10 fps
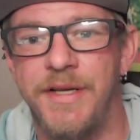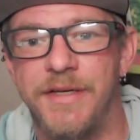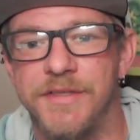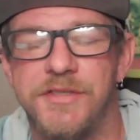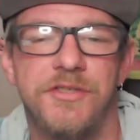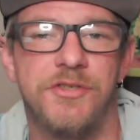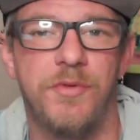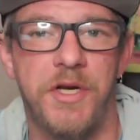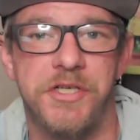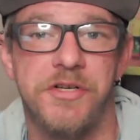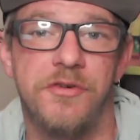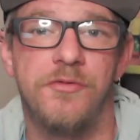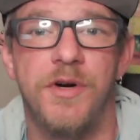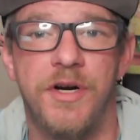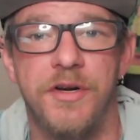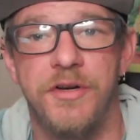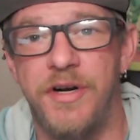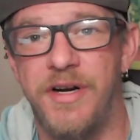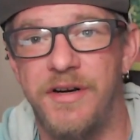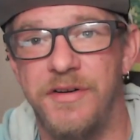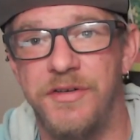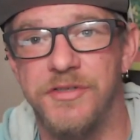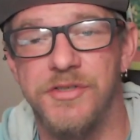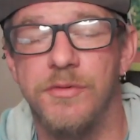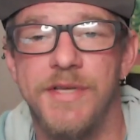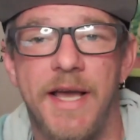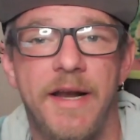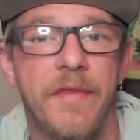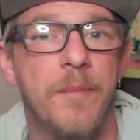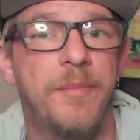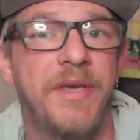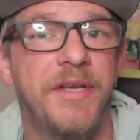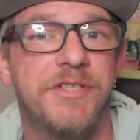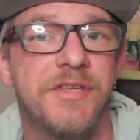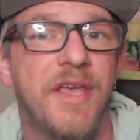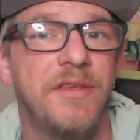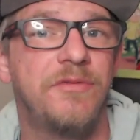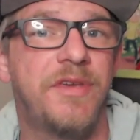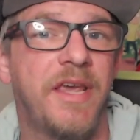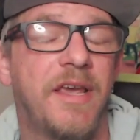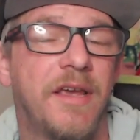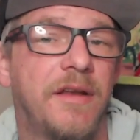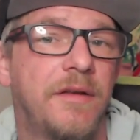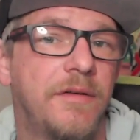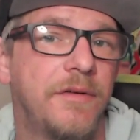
in a situation where you're so tight on the beach that you can't